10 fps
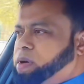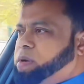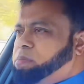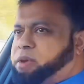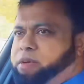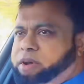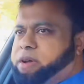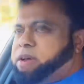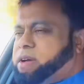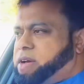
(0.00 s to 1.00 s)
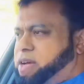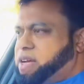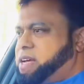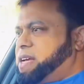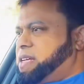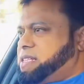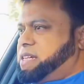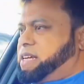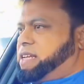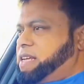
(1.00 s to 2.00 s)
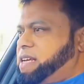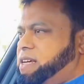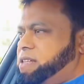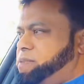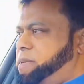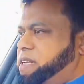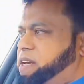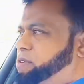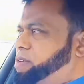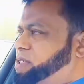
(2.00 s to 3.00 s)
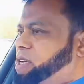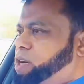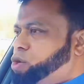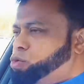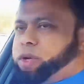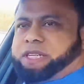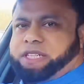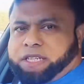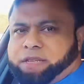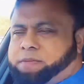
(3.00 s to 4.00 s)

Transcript: Mirror. Second gear. Speed here is 20.